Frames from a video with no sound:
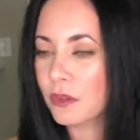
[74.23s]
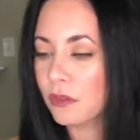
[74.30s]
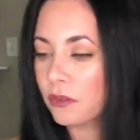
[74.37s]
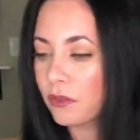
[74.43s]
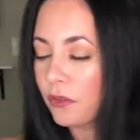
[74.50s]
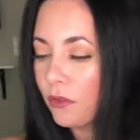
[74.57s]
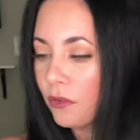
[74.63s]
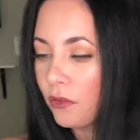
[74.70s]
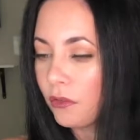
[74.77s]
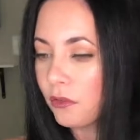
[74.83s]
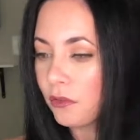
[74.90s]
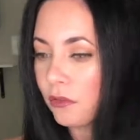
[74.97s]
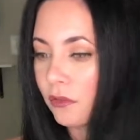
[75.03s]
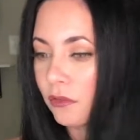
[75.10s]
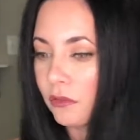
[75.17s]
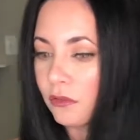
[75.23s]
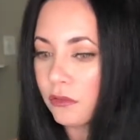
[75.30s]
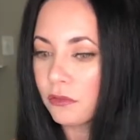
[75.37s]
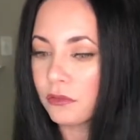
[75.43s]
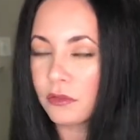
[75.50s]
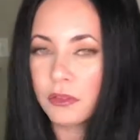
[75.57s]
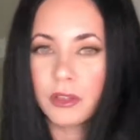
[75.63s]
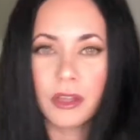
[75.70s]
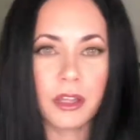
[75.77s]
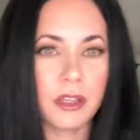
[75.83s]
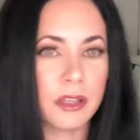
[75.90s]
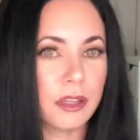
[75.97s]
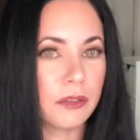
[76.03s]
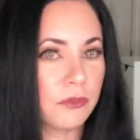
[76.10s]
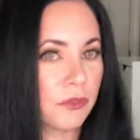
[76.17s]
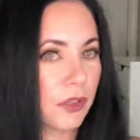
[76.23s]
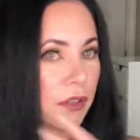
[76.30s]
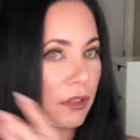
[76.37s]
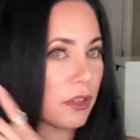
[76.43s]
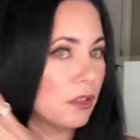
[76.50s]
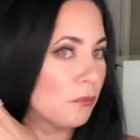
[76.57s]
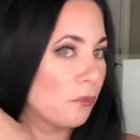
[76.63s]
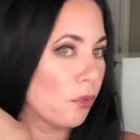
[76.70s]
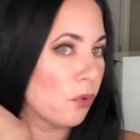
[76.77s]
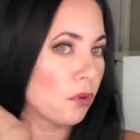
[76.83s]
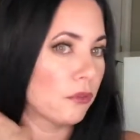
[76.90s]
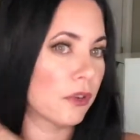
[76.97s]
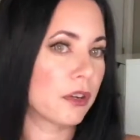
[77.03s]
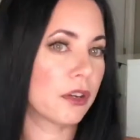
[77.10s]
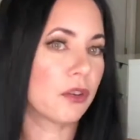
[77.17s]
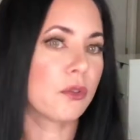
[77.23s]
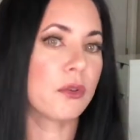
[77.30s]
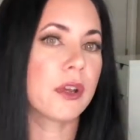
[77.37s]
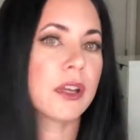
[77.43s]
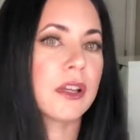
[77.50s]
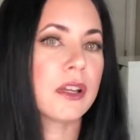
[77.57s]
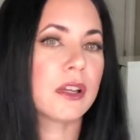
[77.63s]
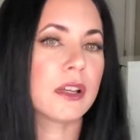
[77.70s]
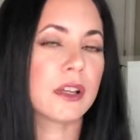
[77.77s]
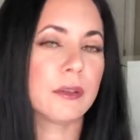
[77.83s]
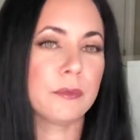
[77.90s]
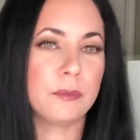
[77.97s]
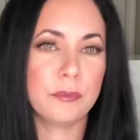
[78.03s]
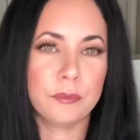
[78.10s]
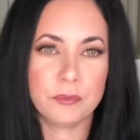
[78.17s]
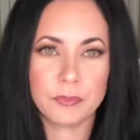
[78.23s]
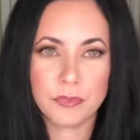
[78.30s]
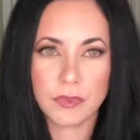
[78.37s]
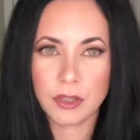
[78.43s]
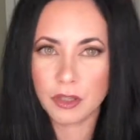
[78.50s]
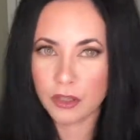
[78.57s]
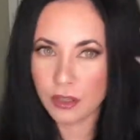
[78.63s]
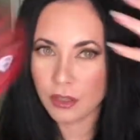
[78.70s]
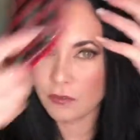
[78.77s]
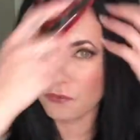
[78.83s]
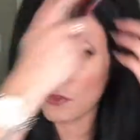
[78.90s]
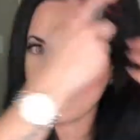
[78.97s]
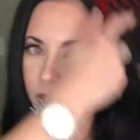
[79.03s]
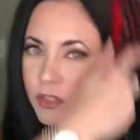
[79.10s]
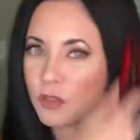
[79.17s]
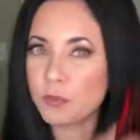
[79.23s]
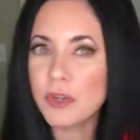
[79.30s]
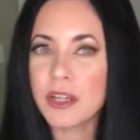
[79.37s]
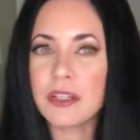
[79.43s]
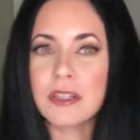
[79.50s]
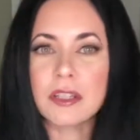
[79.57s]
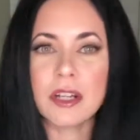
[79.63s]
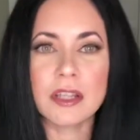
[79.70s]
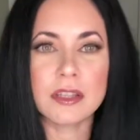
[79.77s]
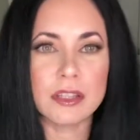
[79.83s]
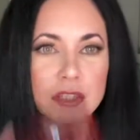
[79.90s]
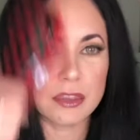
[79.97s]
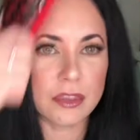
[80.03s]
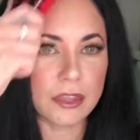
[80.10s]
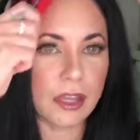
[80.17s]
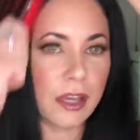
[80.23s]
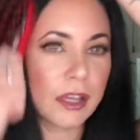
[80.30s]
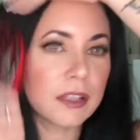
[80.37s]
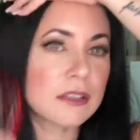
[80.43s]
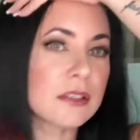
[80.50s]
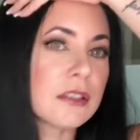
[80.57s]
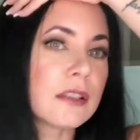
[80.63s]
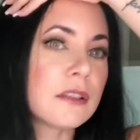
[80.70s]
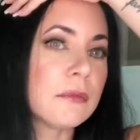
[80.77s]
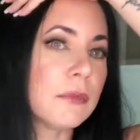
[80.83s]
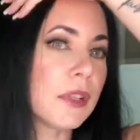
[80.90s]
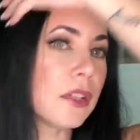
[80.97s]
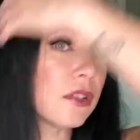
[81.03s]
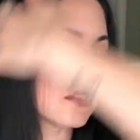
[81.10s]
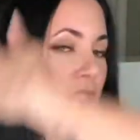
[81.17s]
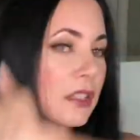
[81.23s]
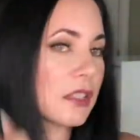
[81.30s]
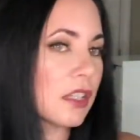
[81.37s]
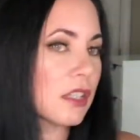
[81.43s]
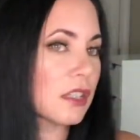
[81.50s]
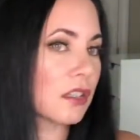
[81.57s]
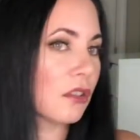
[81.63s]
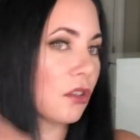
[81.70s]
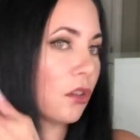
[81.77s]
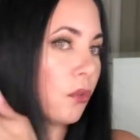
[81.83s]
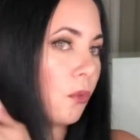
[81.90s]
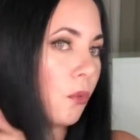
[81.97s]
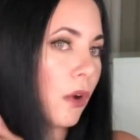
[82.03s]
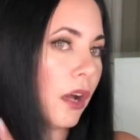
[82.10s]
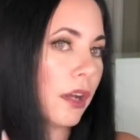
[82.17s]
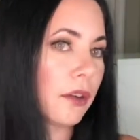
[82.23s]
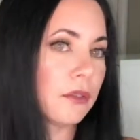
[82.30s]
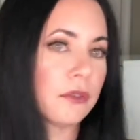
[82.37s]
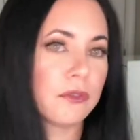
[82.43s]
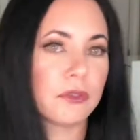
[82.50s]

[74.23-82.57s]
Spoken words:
So I get very bored very quick. I'm very surprised that I did that because it takes a while.